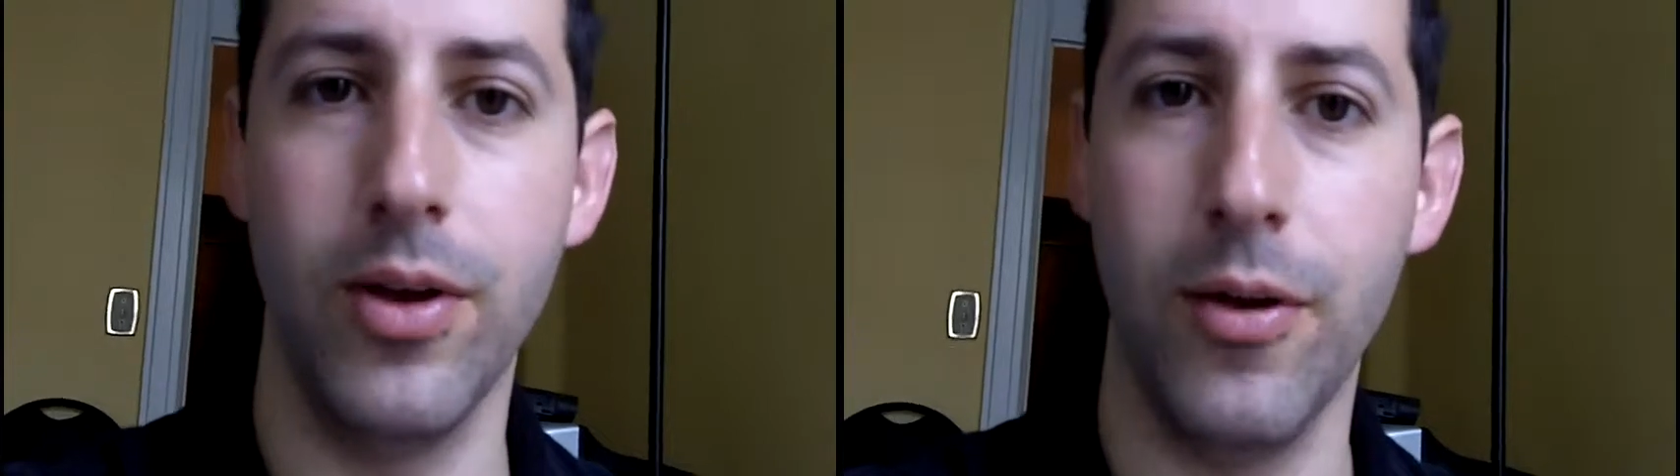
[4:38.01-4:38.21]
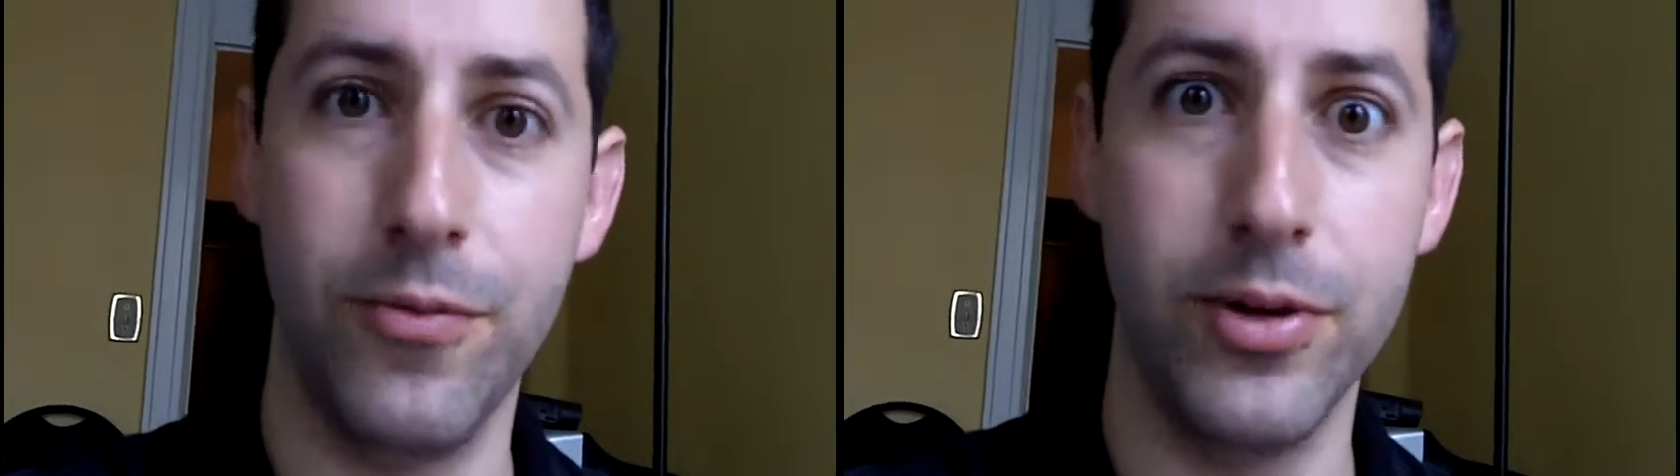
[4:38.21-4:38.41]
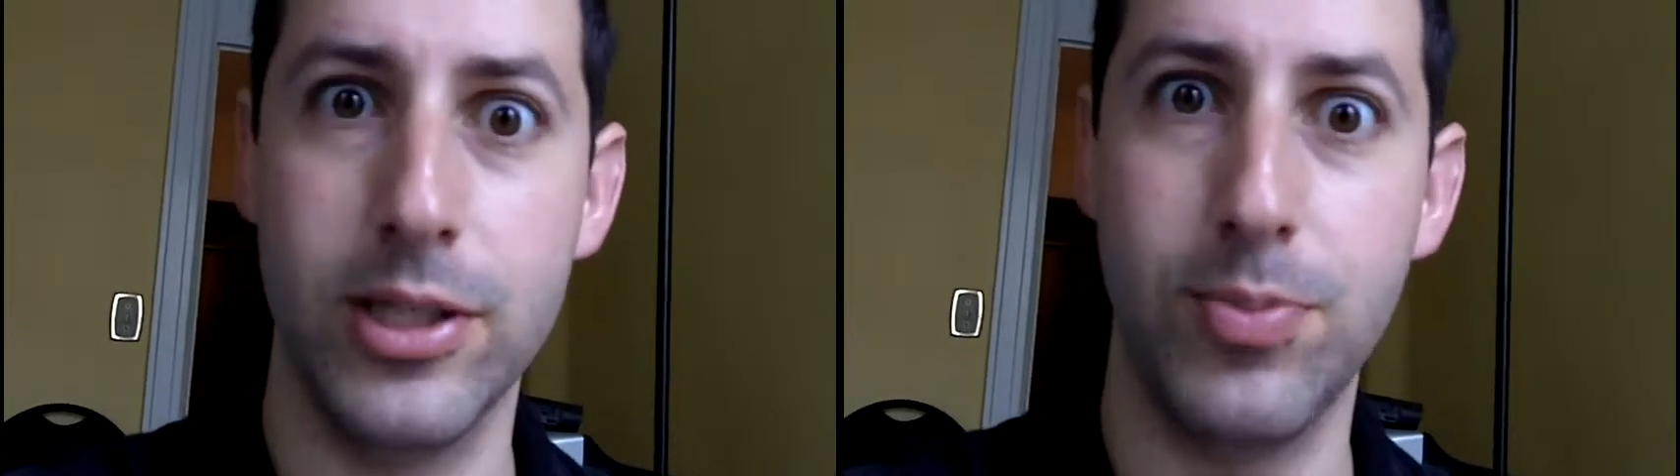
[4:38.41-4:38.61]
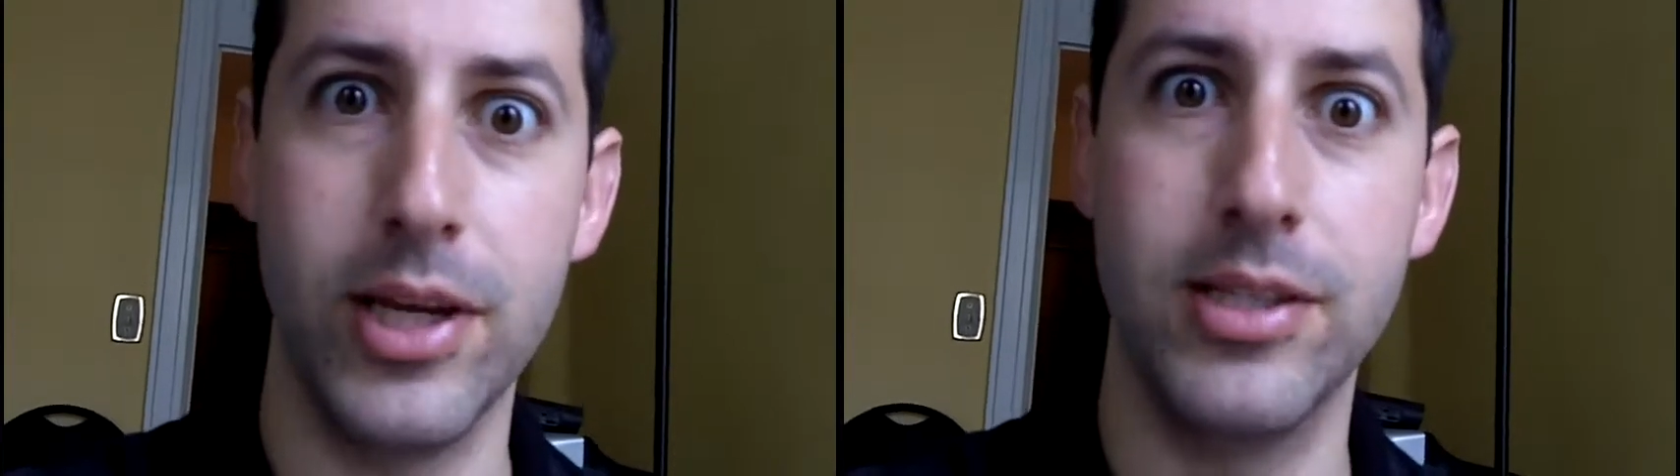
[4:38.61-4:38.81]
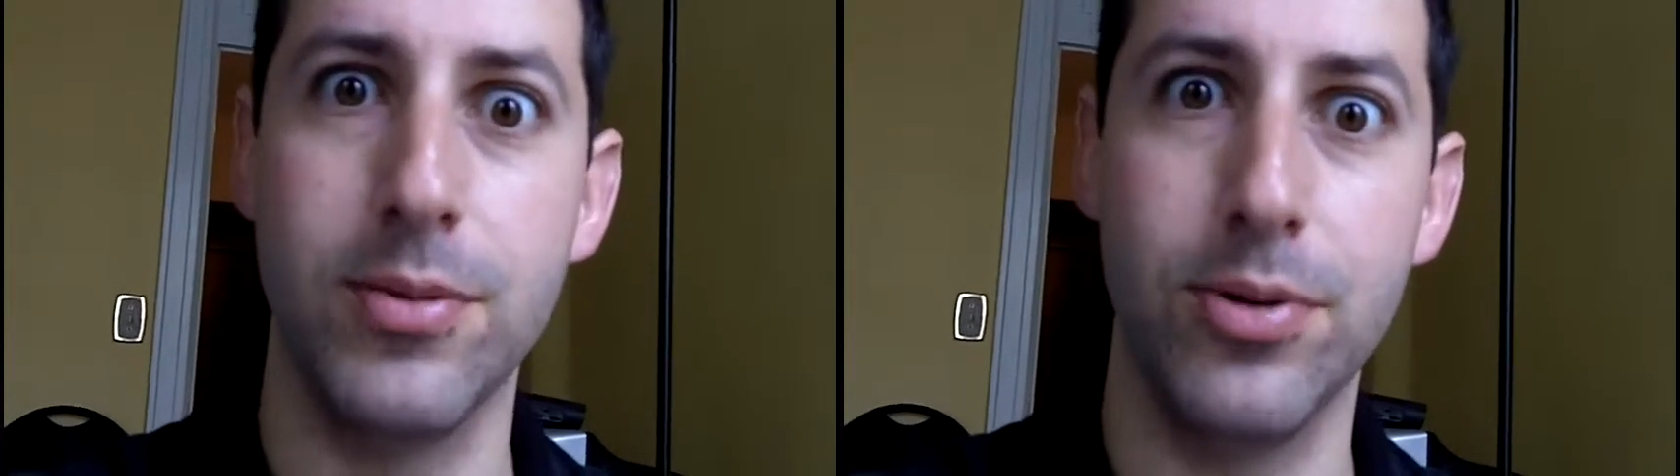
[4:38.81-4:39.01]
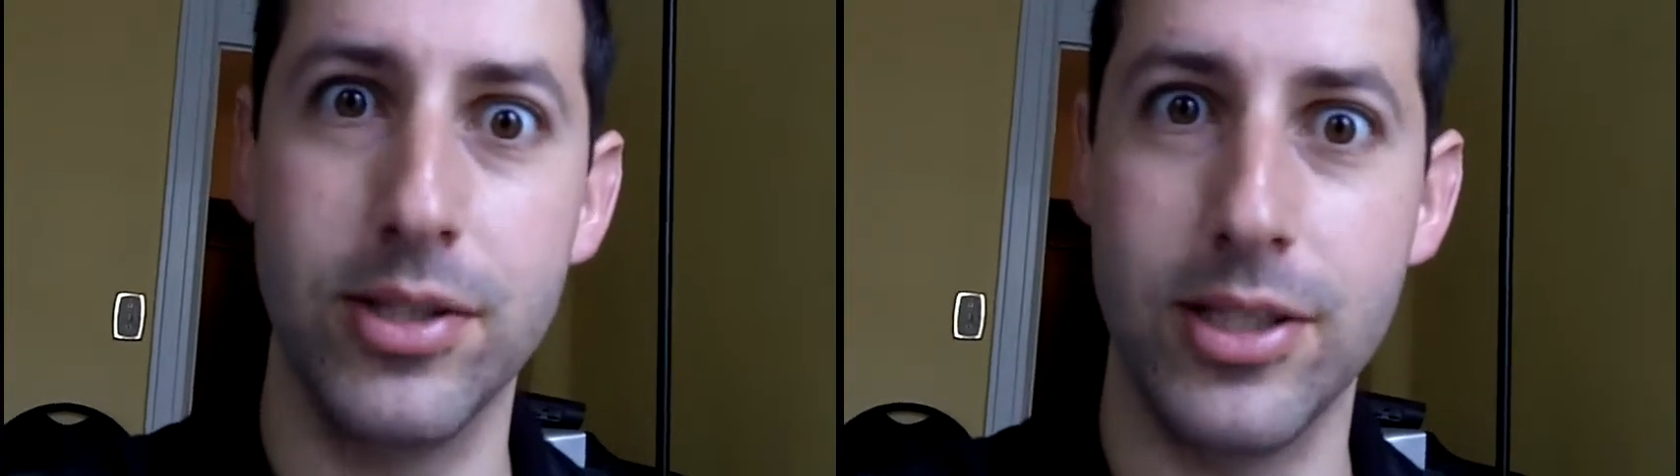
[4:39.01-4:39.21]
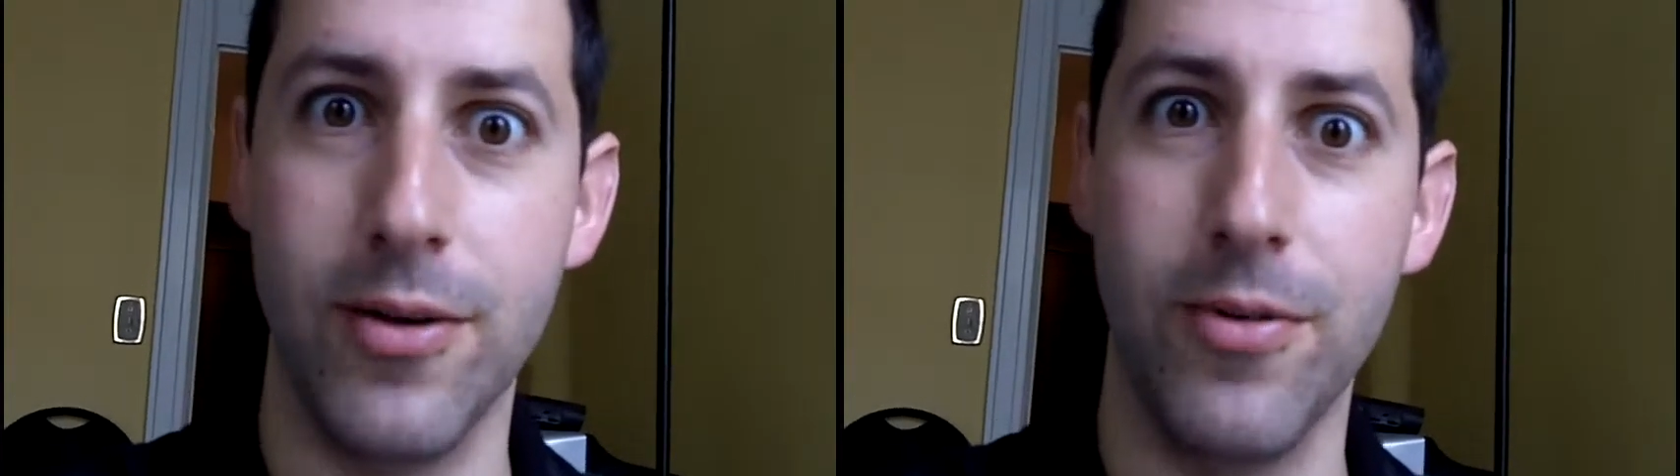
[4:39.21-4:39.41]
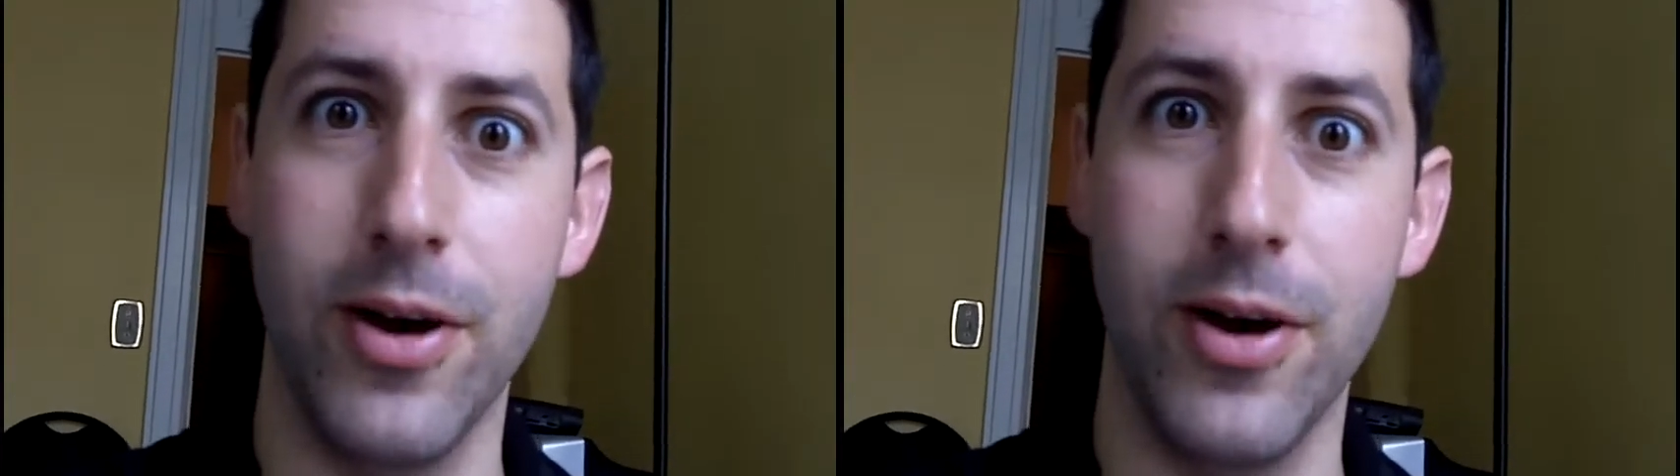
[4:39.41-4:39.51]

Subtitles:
a free space to put stuff